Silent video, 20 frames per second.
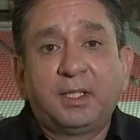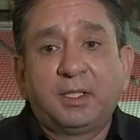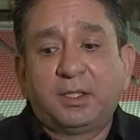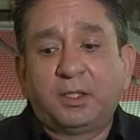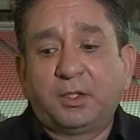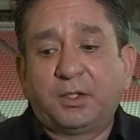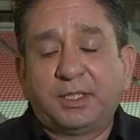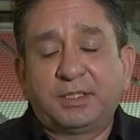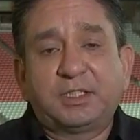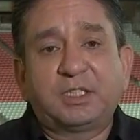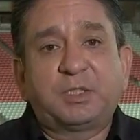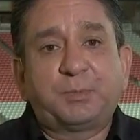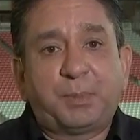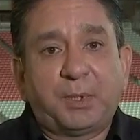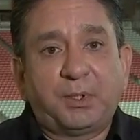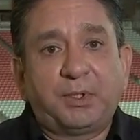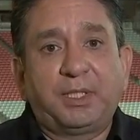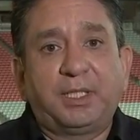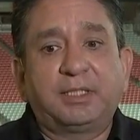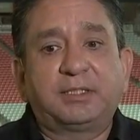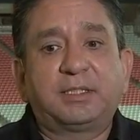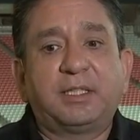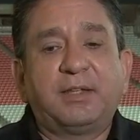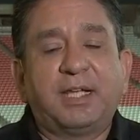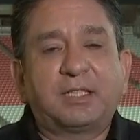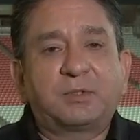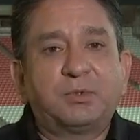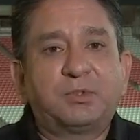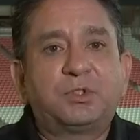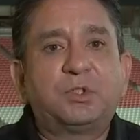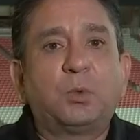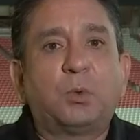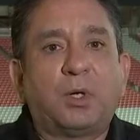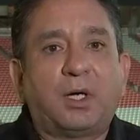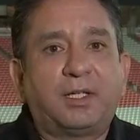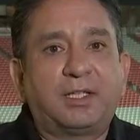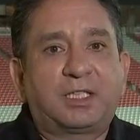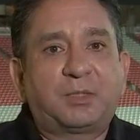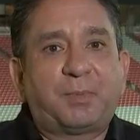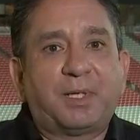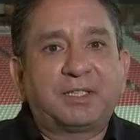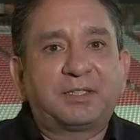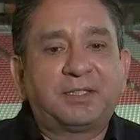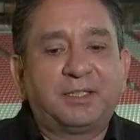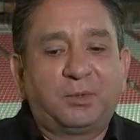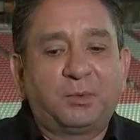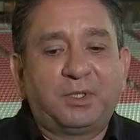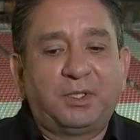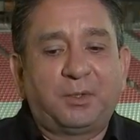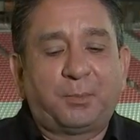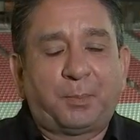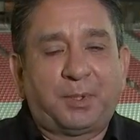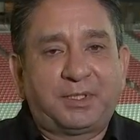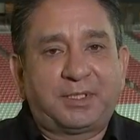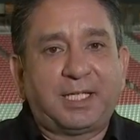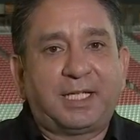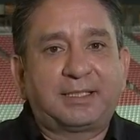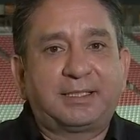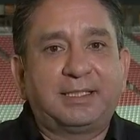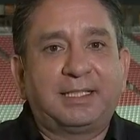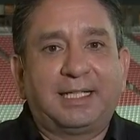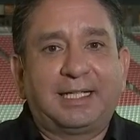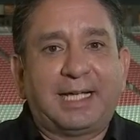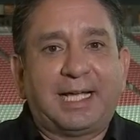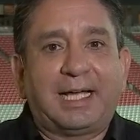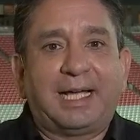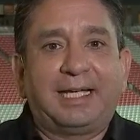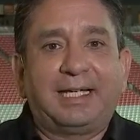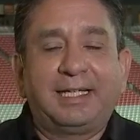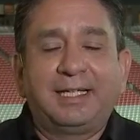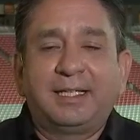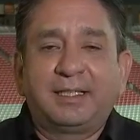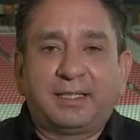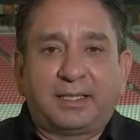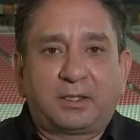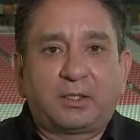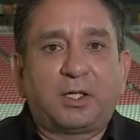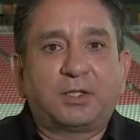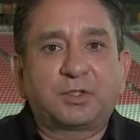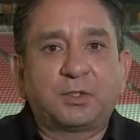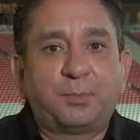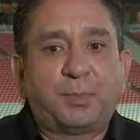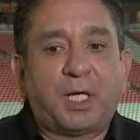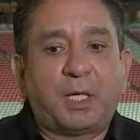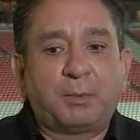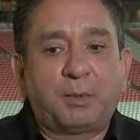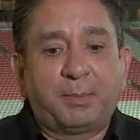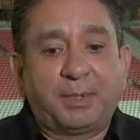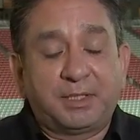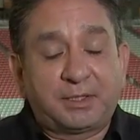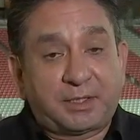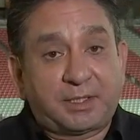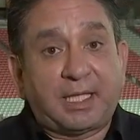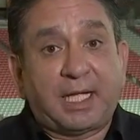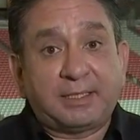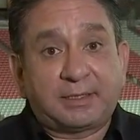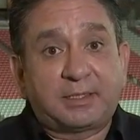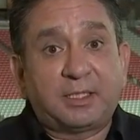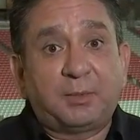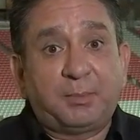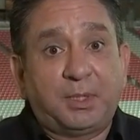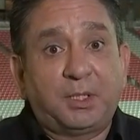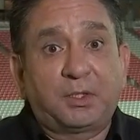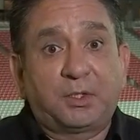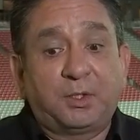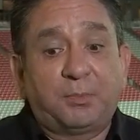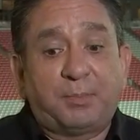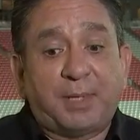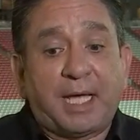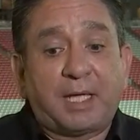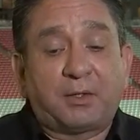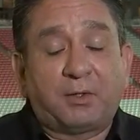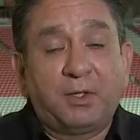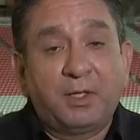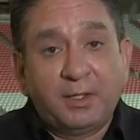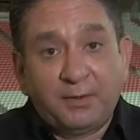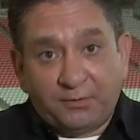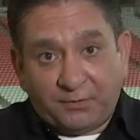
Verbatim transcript: you know his experience, and that's what you want, especially when you're protecting a guy like Carson Palmer. But it's, that's going to be a good battle.